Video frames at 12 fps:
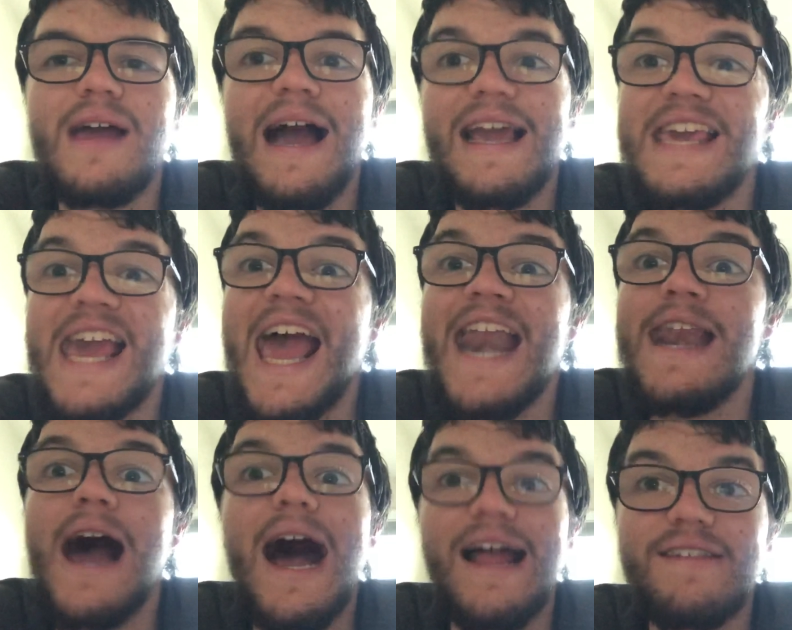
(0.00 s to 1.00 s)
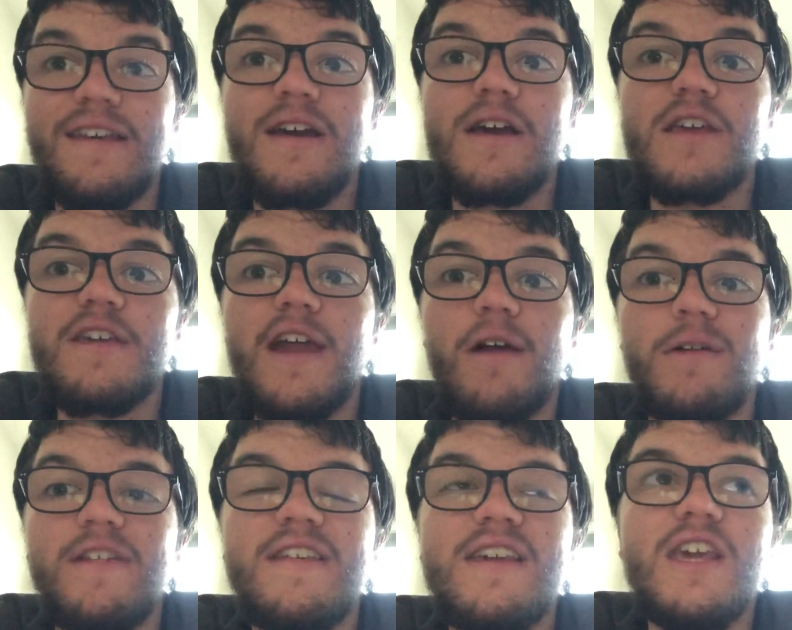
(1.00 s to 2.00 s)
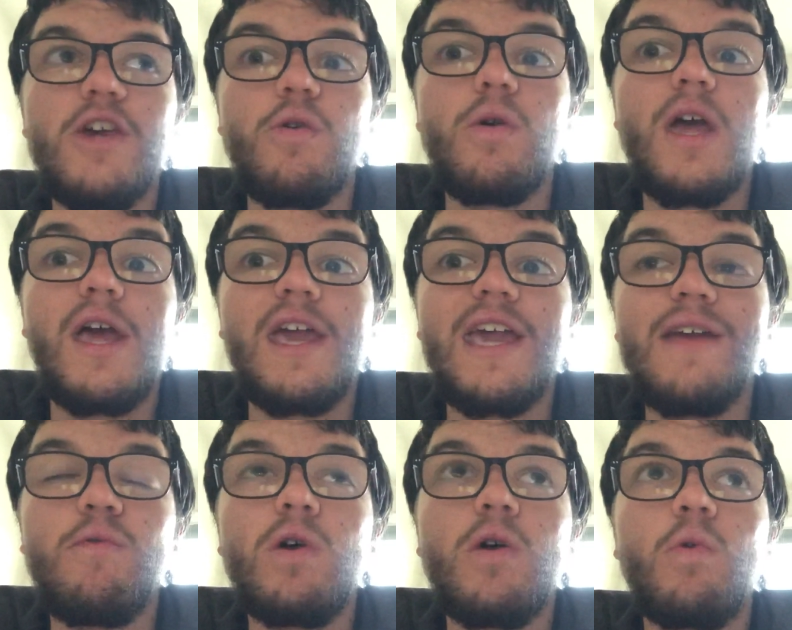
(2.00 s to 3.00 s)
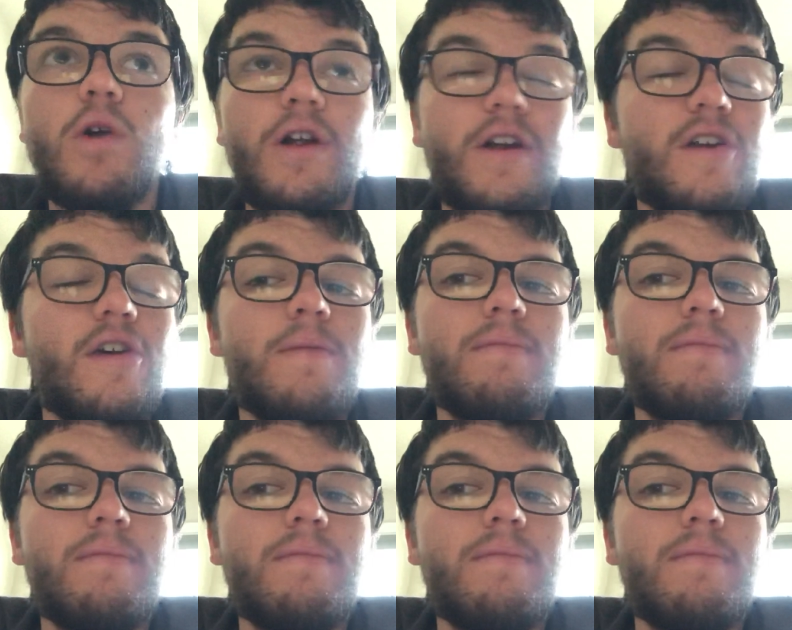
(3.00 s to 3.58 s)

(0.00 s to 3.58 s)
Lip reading: I cannot guarantee you it will work.